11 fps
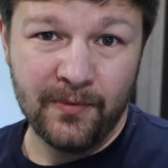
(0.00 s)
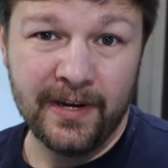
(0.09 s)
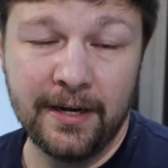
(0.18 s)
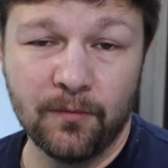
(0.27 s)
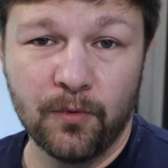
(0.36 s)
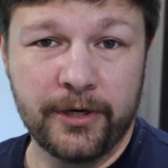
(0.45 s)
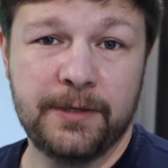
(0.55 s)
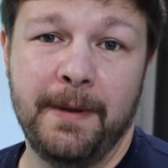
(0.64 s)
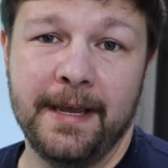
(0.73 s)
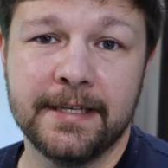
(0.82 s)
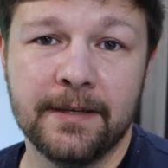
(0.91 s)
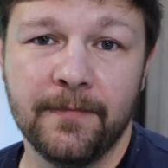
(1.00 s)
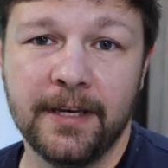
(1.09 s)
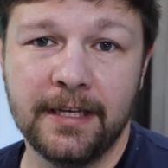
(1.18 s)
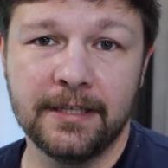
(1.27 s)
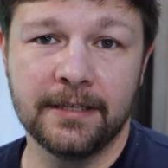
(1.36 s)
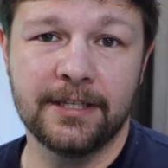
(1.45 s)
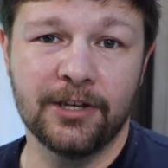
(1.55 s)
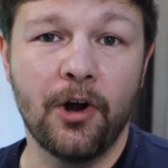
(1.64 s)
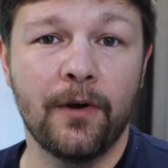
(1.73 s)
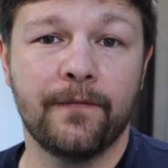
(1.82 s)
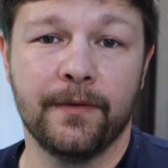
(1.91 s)
workspace, and we need to
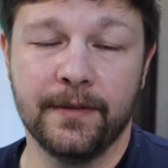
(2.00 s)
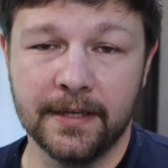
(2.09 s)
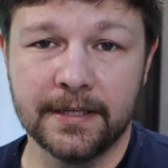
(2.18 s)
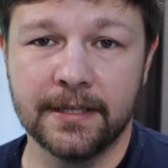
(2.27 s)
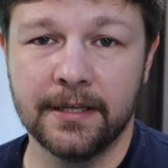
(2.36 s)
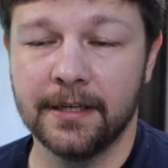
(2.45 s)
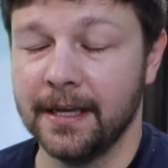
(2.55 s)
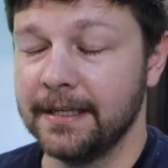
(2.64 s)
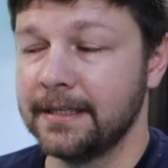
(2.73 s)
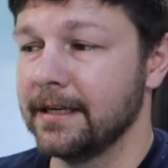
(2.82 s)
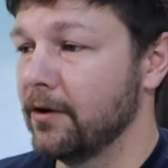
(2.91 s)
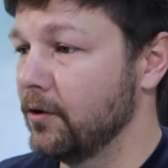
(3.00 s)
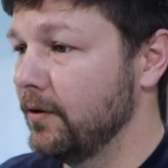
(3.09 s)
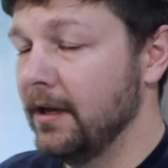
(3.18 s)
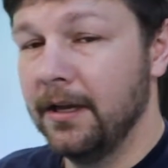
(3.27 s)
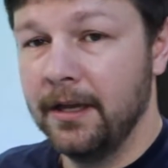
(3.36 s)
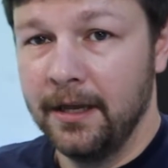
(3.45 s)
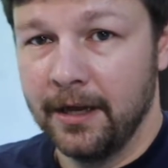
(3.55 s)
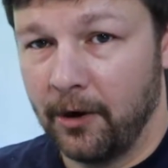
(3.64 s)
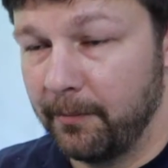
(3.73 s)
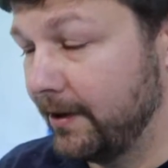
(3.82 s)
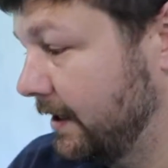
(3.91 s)
solve for this. And so
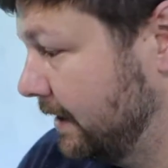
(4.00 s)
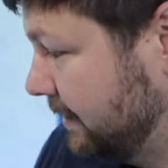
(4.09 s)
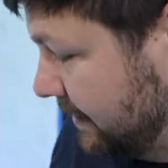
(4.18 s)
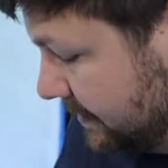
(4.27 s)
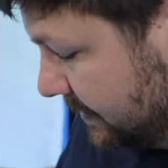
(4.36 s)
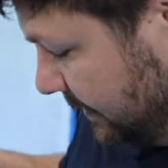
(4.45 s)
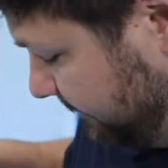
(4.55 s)
our plan is,